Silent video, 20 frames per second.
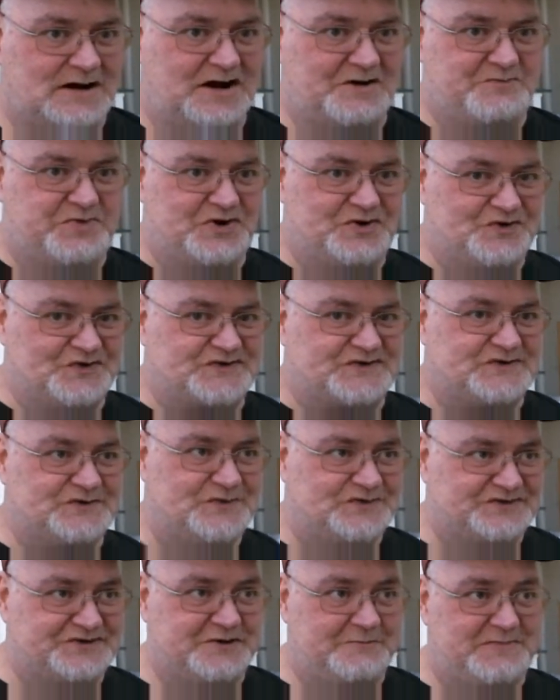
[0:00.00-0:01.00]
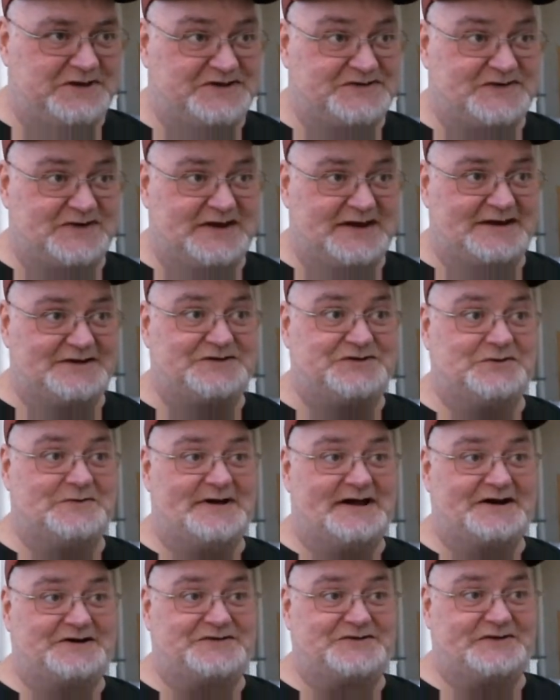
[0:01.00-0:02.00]
opposed to CBCS, who
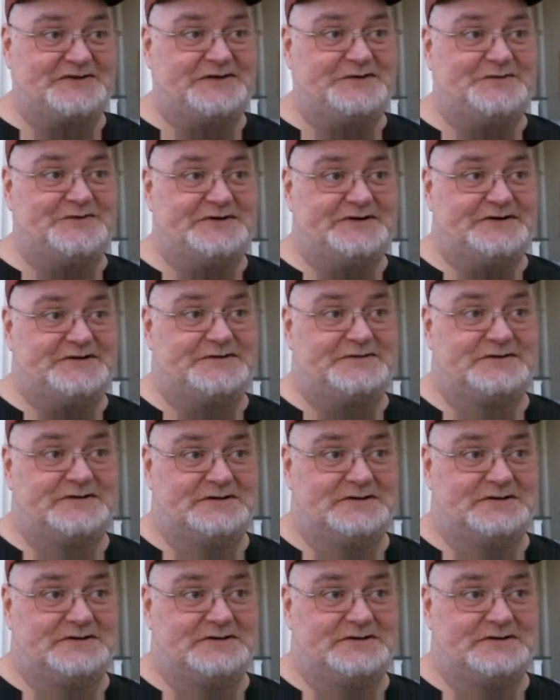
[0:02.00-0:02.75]
actually would,